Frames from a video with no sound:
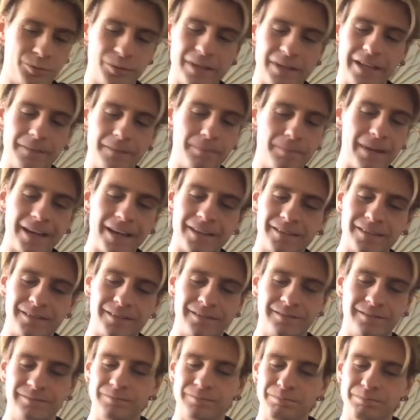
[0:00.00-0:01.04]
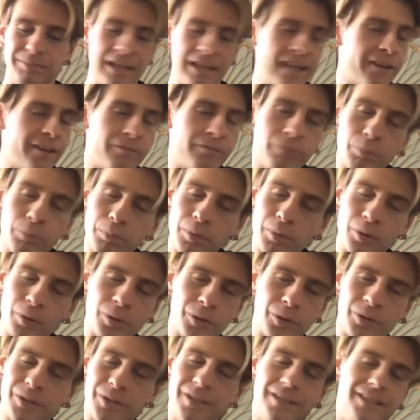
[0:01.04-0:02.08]
back playing
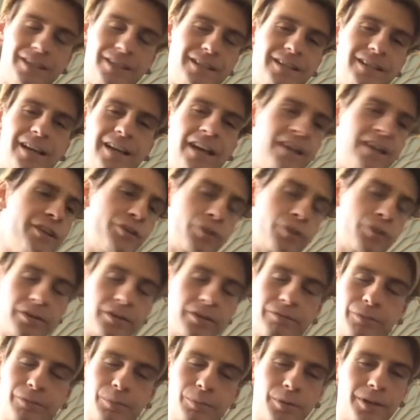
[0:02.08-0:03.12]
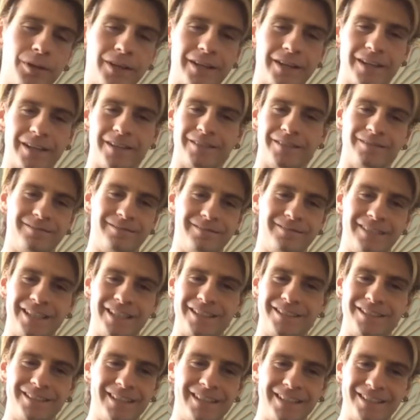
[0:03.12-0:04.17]
football and enjoying football again.
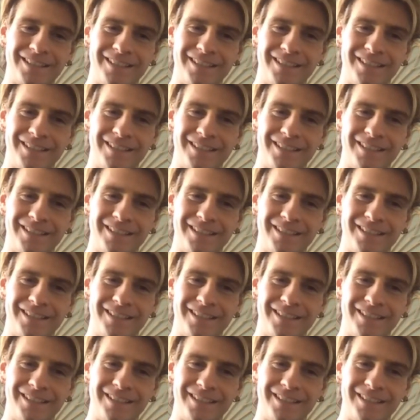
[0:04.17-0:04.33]
That's it.